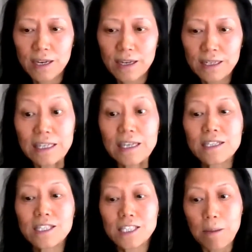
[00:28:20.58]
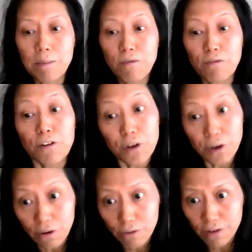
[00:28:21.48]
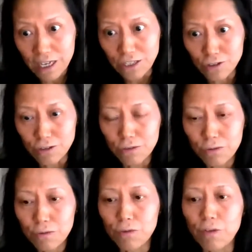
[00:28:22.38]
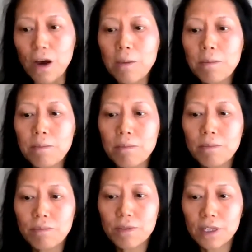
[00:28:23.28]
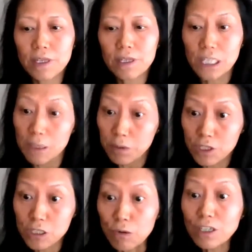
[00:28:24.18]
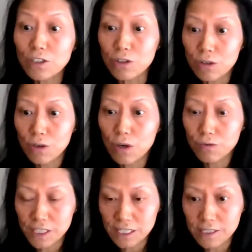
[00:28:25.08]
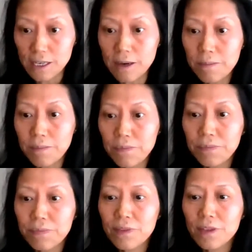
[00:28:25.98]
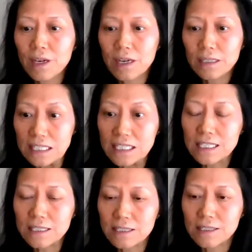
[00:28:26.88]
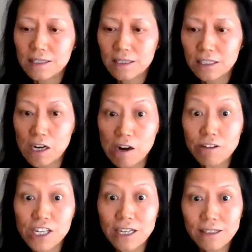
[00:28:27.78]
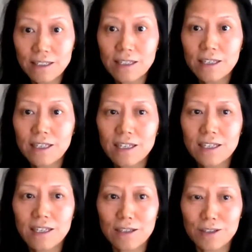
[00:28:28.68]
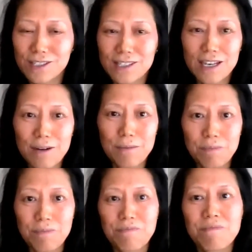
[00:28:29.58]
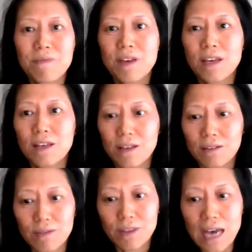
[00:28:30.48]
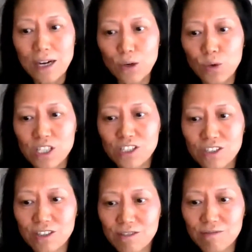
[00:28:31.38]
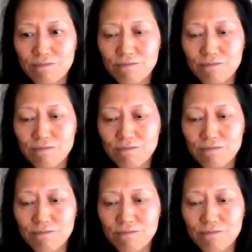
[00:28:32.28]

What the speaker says: get some further clarification from the Deputy Director of CISA, Nitin Natarajan, because that question